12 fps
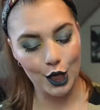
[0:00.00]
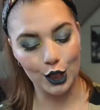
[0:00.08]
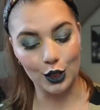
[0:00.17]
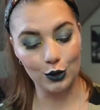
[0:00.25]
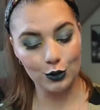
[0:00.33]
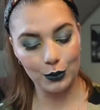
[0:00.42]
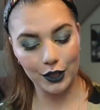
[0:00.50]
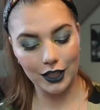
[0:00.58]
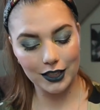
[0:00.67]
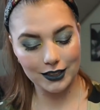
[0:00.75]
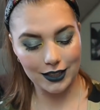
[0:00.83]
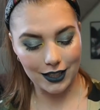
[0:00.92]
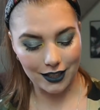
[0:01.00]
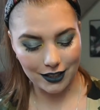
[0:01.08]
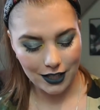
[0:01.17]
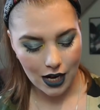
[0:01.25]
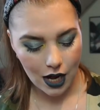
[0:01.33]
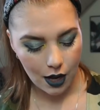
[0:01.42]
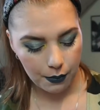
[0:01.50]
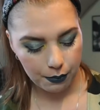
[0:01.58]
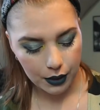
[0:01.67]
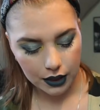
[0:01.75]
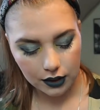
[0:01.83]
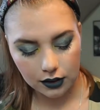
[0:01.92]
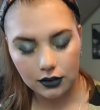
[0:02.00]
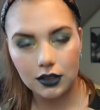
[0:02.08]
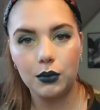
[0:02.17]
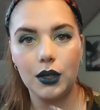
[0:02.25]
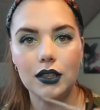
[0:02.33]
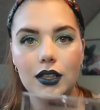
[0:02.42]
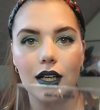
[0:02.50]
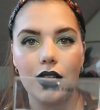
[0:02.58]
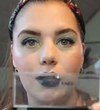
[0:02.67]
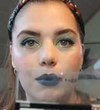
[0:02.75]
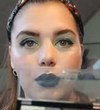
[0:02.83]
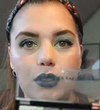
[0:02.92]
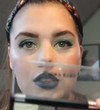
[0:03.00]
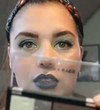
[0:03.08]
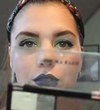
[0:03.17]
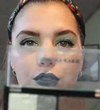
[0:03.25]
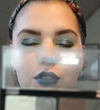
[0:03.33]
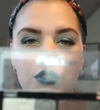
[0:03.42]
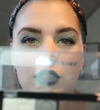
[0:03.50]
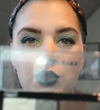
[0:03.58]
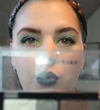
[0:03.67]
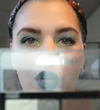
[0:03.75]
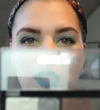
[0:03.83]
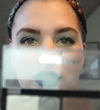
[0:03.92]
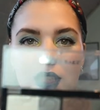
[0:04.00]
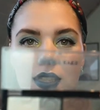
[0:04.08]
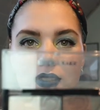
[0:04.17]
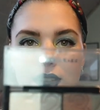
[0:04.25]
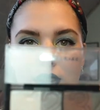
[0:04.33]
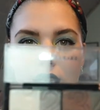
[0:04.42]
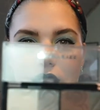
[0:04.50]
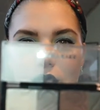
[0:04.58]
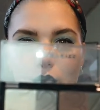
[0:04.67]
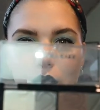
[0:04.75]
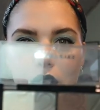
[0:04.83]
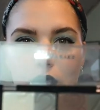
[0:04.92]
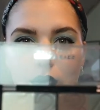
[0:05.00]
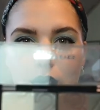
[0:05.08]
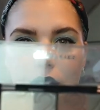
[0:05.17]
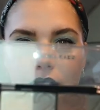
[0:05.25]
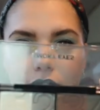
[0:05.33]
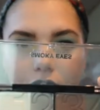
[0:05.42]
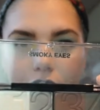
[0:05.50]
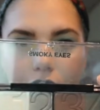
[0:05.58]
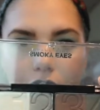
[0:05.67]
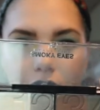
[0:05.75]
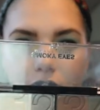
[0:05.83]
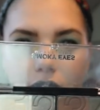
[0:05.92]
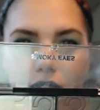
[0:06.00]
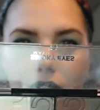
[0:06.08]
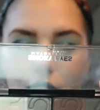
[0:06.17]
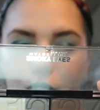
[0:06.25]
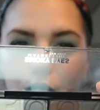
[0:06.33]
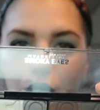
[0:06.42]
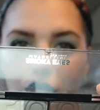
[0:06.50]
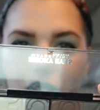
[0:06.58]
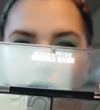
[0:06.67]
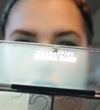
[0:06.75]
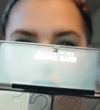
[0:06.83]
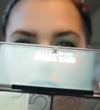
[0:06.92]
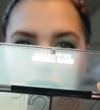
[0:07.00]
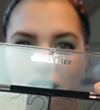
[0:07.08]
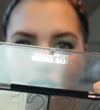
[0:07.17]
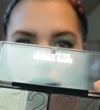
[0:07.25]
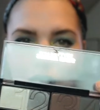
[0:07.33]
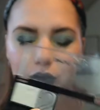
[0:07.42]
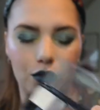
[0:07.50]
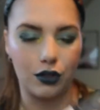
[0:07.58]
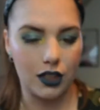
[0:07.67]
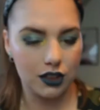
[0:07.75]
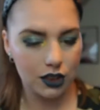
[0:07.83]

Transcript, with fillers: no spoilers there. But the one that I want to swatch is this one right there. I do think that is a kind of grey